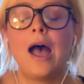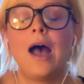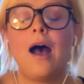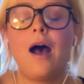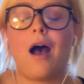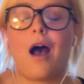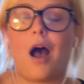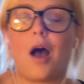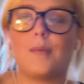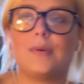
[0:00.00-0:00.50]

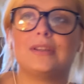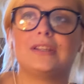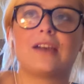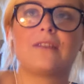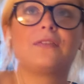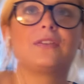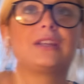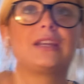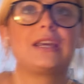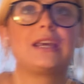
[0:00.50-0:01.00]
And
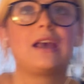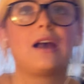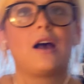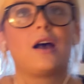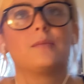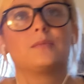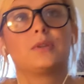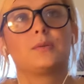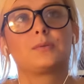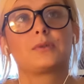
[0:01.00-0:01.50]
definitely
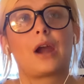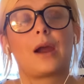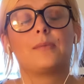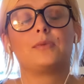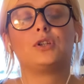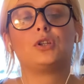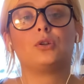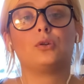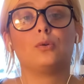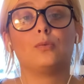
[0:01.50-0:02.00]
subscribe
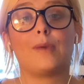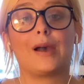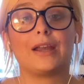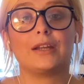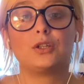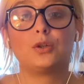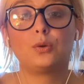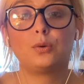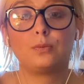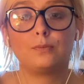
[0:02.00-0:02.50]
to
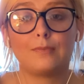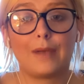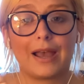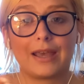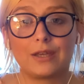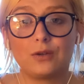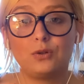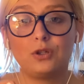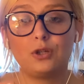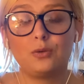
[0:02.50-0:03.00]
my
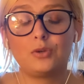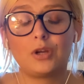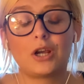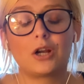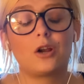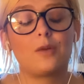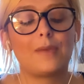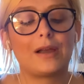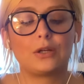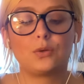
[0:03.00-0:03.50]
YouTube
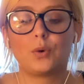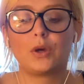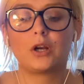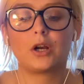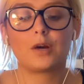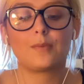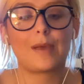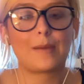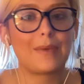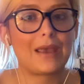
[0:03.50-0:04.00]
channel, my
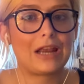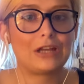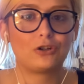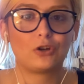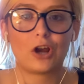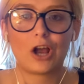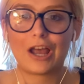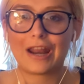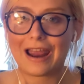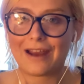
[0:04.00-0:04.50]
Twitter, my
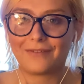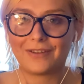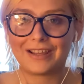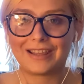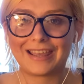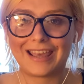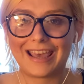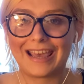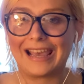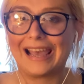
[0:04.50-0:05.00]
Patreon,
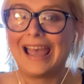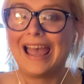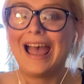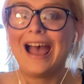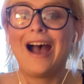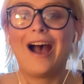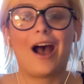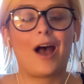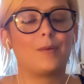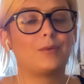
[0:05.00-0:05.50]
everything.
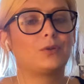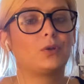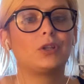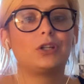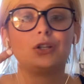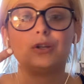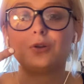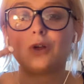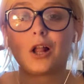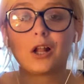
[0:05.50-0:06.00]
It's
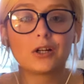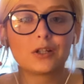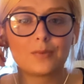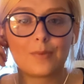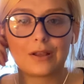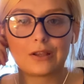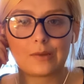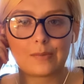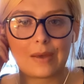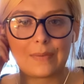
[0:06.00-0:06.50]
only $2 a
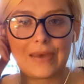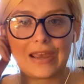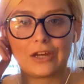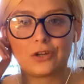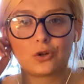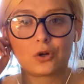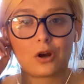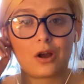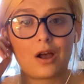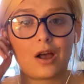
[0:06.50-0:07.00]
month on my
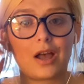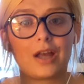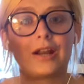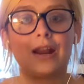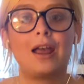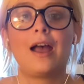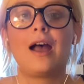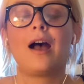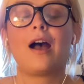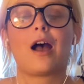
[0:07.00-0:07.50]
Patreon.
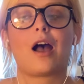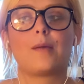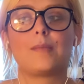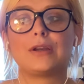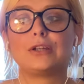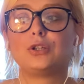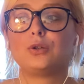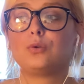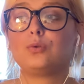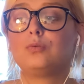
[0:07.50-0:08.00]
I
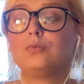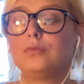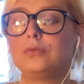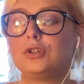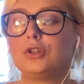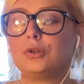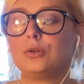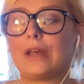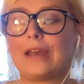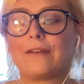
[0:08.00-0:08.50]
do
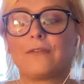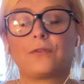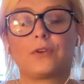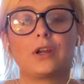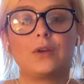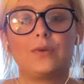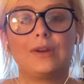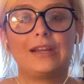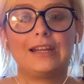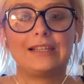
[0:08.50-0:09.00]
like
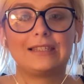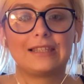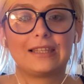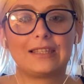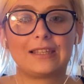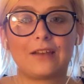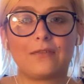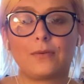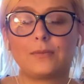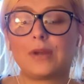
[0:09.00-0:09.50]
free readings and
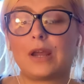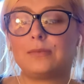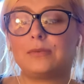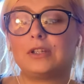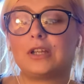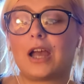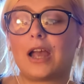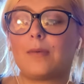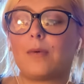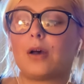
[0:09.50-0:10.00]
stuff from time to
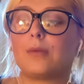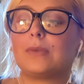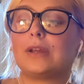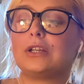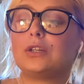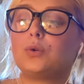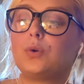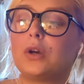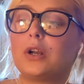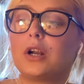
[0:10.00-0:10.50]
time on my
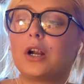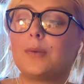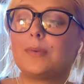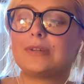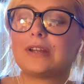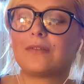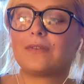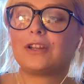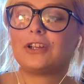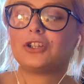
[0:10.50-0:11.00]
Twitter, but
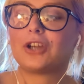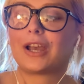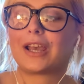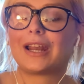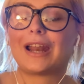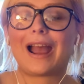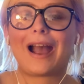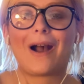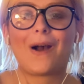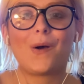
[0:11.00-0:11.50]
definitely check
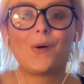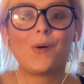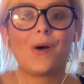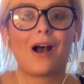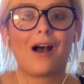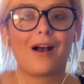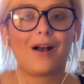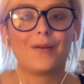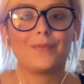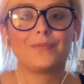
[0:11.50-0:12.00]
it out.
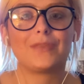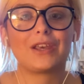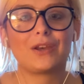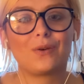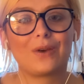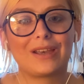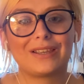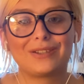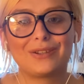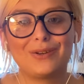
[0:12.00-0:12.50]
Thank you
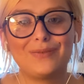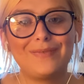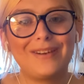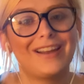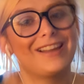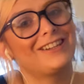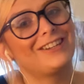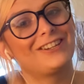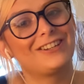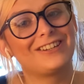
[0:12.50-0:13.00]
guys so
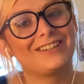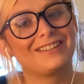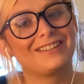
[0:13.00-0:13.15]
much.